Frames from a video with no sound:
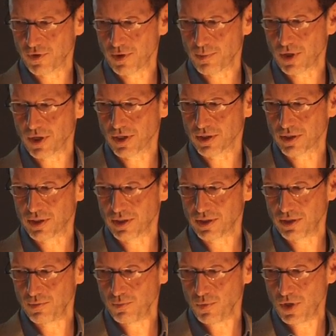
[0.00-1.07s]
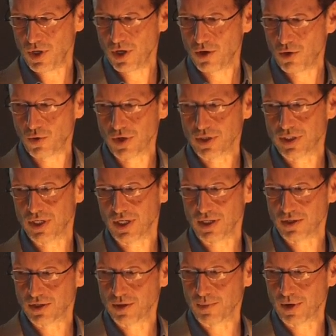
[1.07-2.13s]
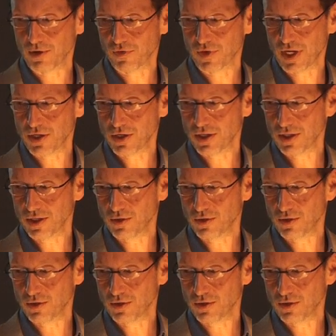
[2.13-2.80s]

free market system or its knowledge commodification.